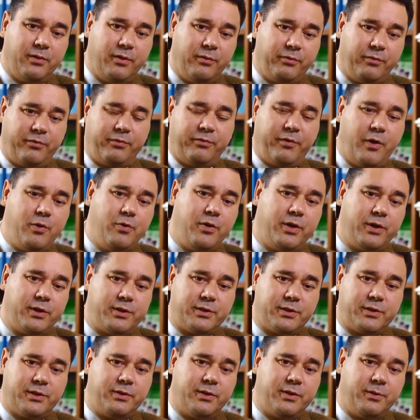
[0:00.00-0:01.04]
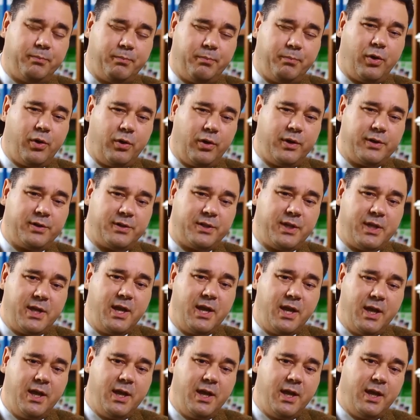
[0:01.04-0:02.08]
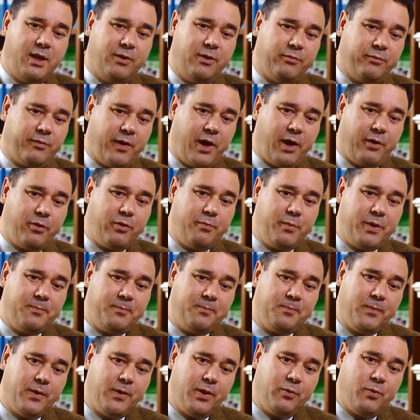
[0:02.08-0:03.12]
focused to the policy environment.